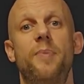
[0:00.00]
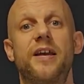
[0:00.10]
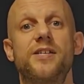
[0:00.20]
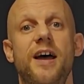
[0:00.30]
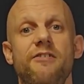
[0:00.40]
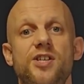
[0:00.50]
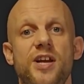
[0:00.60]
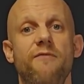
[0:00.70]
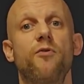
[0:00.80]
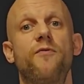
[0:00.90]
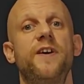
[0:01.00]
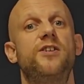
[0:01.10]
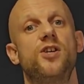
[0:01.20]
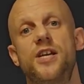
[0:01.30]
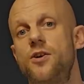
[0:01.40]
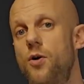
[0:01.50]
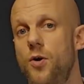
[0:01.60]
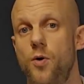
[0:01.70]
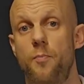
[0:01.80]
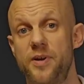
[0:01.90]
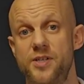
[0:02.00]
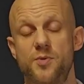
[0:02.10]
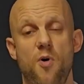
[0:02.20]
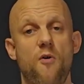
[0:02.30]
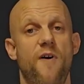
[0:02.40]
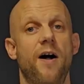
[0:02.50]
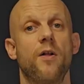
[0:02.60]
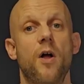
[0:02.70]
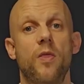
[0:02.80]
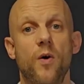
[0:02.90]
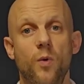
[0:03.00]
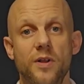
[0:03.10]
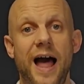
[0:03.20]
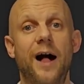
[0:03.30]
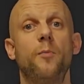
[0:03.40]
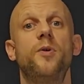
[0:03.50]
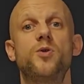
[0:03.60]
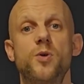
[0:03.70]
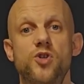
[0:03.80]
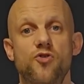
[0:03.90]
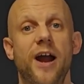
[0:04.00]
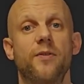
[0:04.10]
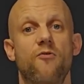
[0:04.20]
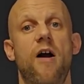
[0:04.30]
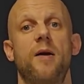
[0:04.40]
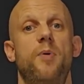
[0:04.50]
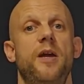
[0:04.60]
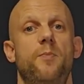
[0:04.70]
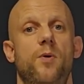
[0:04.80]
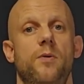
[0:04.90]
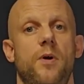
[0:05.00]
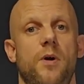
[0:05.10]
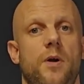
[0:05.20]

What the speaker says: because there are several features in your Google business profile that will help you to attract the right people.